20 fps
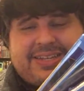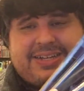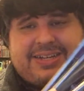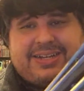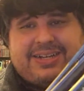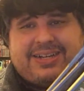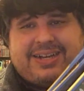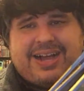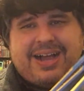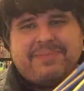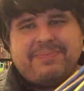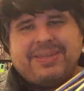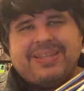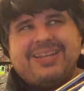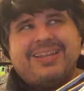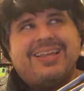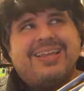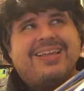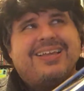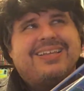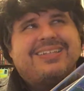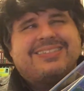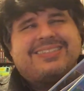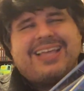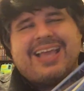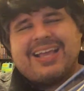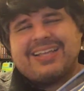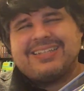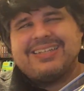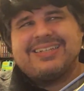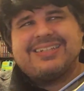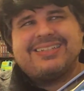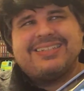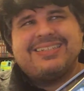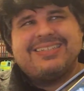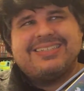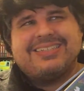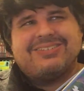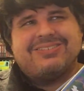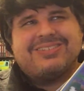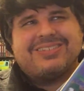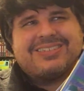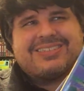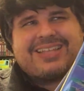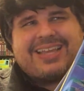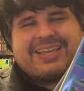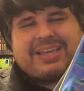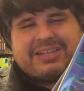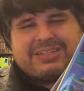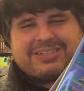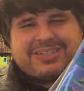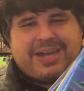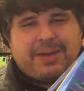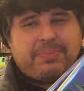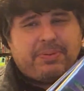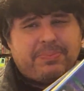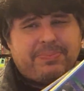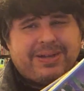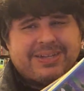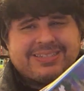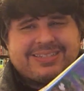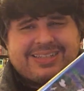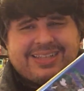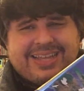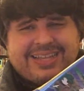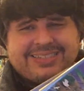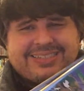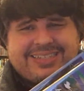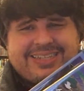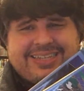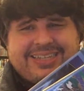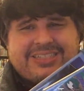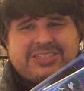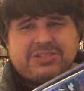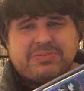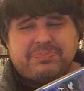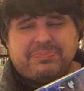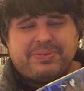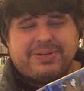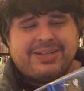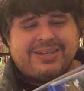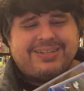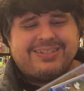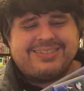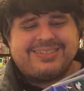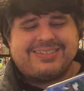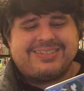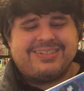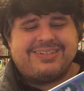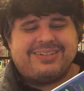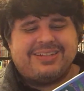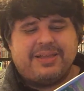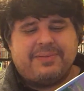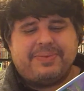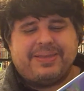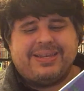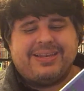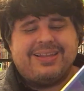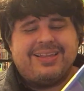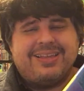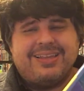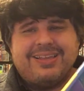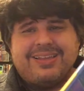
I mean, technically they're just like a couple bucks less each, but still, I mean,